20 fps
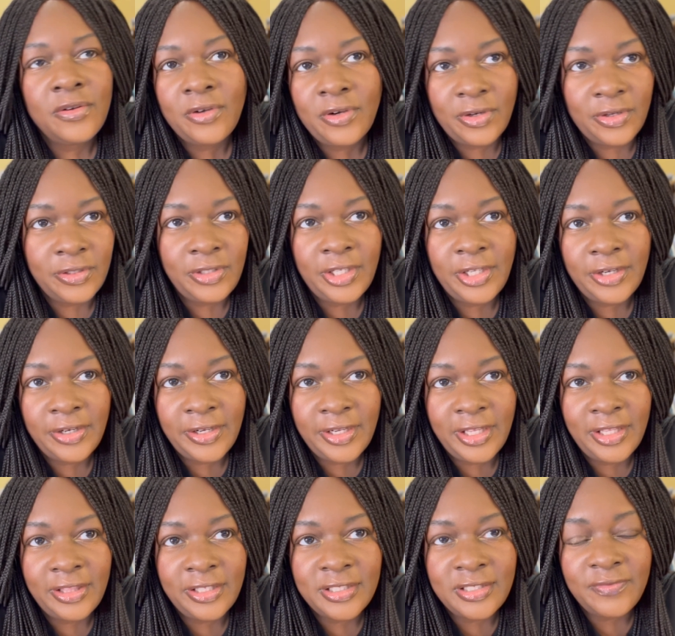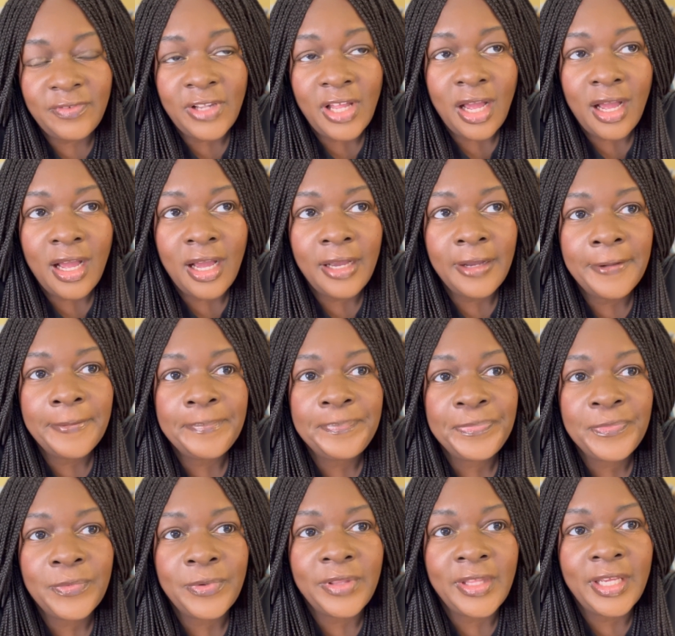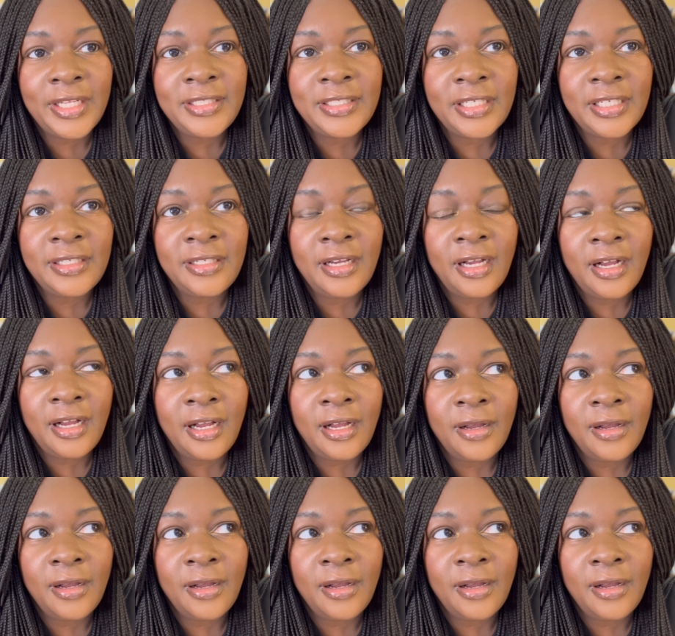earlier in this vlog, where they did